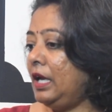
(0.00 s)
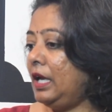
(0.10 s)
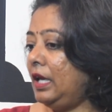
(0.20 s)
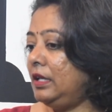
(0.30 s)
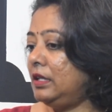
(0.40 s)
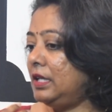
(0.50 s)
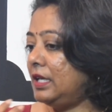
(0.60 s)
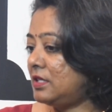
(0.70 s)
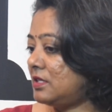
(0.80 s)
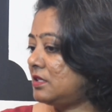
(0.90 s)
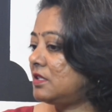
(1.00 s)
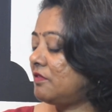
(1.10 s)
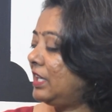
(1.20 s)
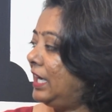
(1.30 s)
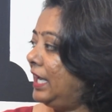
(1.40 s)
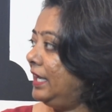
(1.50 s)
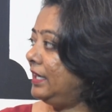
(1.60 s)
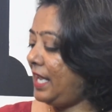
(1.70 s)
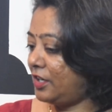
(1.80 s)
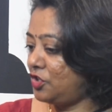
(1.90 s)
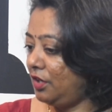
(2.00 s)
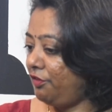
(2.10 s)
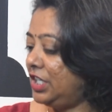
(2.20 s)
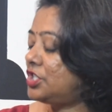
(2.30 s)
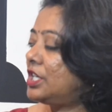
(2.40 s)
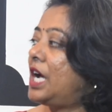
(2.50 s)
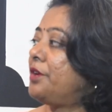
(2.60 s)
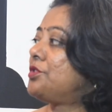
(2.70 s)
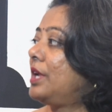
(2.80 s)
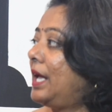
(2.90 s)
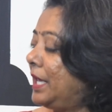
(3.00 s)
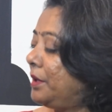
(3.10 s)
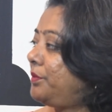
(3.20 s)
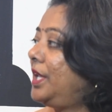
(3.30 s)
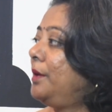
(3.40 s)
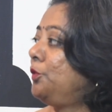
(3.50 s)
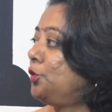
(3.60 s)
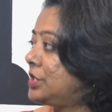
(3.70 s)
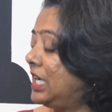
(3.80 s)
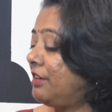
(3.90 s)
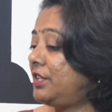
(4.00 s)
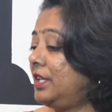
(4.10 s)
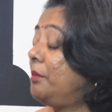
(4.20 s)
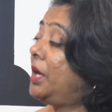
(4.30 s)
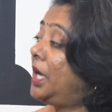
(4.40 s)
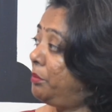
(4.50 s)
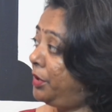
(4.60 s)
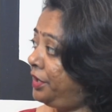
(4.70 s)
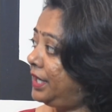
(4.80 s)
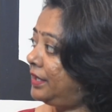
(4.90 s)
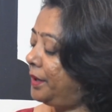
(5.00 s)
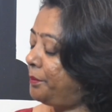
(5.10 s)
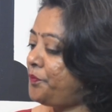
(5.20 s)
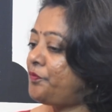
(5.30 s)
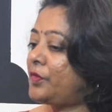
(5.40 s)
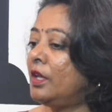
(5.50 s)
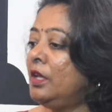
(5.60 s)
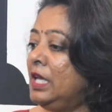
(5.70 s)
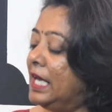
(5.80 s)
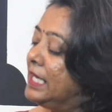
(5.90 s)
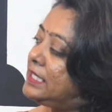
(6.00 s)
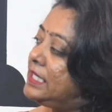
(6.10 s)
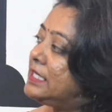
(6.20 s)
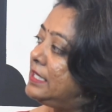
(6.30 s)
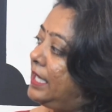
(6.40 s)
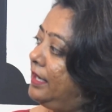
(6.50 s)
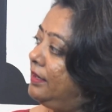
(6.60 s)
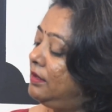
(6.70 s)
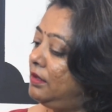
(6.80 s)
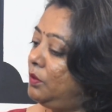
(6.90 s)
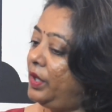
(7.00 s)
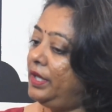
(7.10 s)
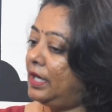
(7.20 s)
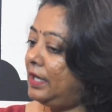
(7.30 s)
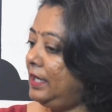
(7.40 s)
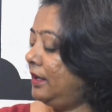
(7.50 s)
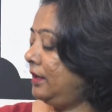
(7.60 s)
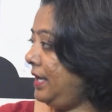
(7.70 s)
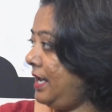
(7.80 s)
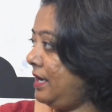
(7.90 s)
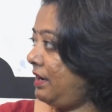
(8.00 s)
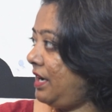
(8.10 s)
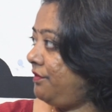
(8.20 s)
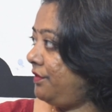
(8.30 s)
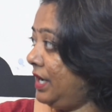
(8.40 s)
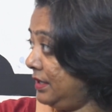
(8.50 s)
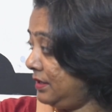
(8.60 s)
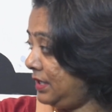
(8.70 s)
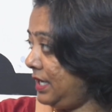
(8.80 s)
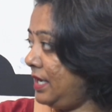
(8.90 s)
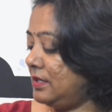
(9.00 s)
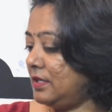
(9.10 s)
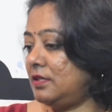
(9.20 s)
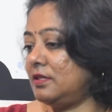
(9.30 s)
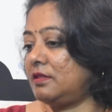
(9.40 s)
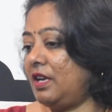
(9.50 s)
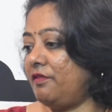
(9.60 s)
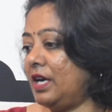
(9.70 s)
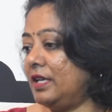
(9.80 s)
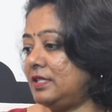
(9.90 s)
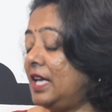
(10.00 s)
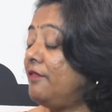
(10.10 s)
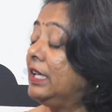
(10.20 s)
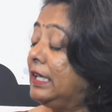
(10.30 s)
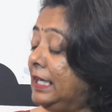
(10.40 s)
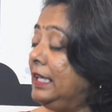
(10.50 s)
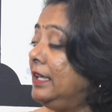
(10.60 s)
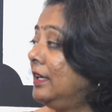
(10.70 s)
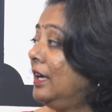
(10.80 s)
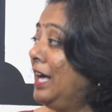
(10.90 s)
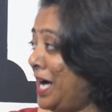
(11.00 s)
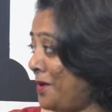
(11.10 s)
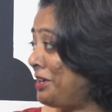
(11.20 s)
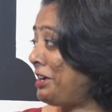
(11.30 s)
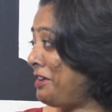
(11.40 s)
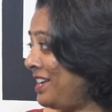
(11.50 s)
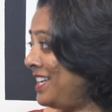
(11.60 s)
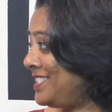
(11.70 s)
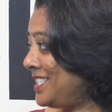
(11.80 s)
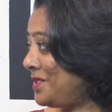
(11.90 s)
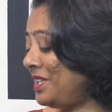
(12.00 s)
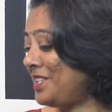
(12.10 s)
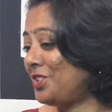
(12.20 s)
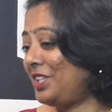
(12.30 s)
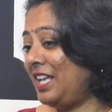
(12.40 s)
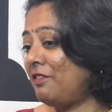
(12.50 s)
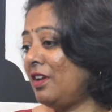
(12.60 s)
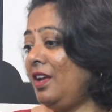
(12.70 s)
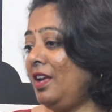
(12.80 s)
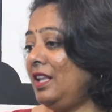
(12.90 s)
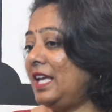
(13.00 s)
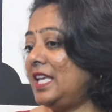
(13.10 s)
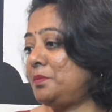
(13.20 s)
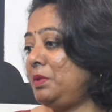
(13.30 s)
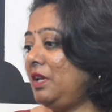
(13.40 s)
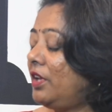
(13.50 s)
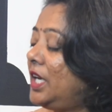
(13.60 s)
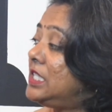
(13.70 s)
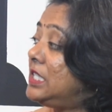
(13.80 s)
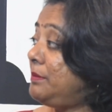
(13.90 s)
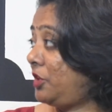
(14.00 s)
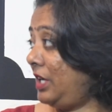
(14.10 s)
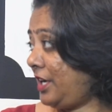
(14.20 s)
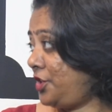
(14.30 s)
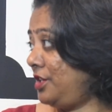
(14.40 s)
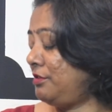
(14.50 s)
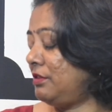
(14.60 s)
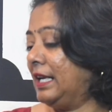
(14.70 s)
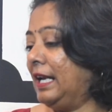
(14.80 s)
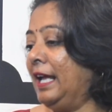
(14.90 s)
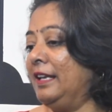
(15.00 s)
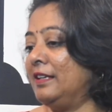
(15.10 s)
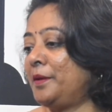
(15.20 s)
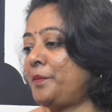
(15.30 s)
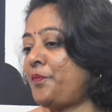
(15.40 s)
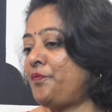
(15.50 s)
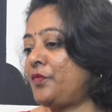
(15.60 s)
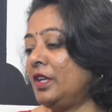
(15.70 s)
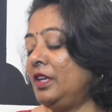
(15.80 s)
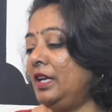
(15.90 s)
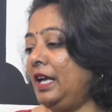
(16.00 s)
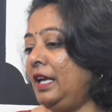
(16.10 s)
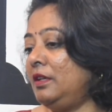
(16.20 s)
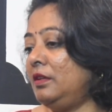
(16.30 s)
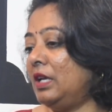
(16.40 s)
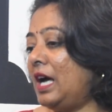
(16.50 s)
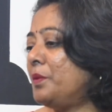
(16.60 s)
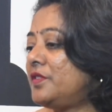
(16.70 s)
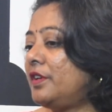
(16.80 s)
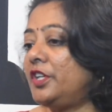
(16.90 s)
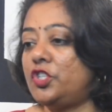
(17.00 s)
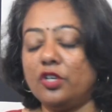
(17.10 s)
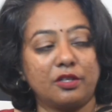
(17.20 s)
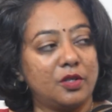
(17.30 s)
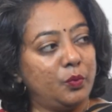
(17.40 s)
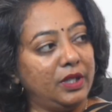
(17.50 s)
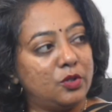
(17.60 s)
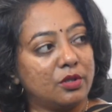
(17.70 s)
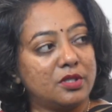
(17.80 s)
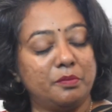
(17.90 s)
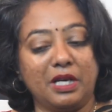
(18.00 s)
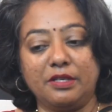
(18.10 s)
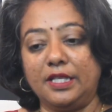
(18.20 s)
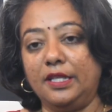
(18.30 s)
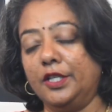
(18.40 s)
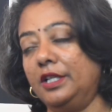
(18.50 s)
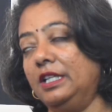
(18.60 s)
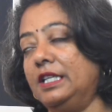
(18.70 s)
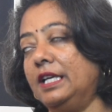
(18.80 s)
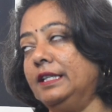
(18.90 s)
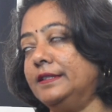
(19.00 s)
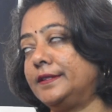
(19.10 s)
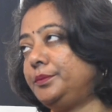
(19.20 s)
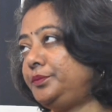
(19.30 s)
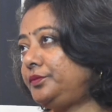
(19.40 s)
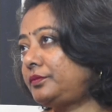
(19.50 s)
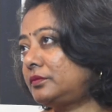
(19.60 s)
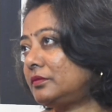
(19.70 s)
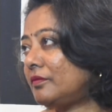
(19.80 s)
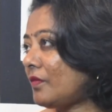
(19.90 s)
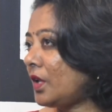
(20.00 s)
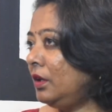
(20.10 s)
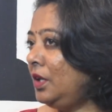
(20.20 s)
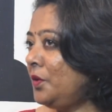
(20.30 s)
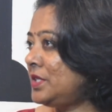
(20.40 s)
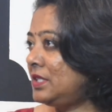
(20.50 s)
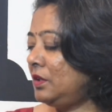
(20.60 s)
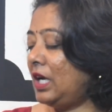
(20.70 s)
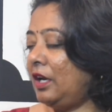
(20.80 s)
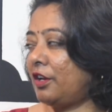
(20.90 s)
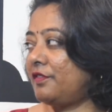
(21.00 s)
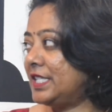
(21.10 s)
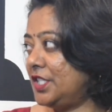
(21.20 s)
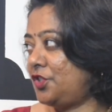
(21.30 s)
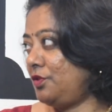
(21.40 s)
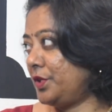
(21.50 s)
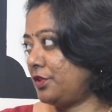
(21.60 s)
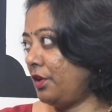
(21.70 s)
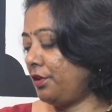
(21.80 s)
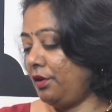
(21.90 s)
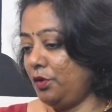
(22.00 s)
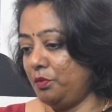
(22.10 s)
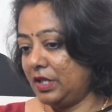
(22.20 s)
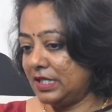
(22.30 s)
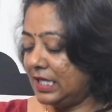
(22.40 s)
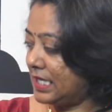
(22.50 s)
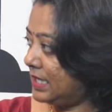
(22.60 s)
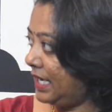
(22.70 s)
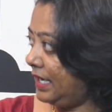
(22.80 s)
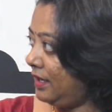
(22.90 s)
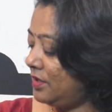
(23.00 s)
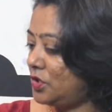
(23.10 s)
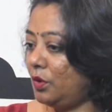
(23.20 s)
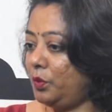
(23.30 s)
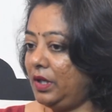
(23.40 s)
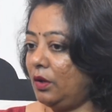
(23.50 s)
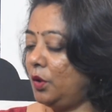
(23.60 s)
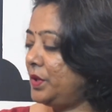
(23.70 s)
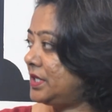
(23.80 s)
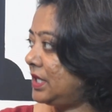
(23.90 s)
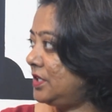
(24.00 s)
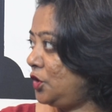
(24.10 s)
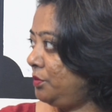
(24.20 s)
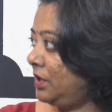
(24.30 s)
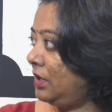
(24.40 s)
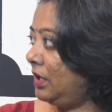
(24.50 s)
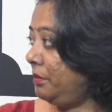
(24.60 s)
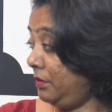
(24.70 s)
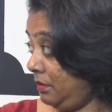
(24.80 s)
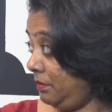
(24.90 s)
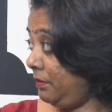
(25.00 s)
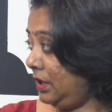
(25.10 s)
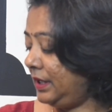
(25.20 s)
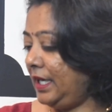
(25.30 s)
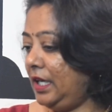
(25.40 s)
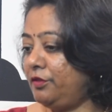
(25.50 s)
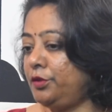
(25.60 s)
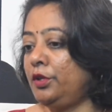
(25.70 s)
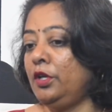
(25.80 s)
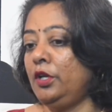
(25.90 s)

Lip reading: And the ancestors of the land actually reached out, helped them, looked after them, and buried them. And since then, when they clear their graveyards, their ancestors' graveyards, they have been cleaning our graveyards as well. So there has very deep connection to that land. And I was very shocked. We talked about it in the early days. There was a lot of this history was not known because Nasalai, so we always assumed Tailevu.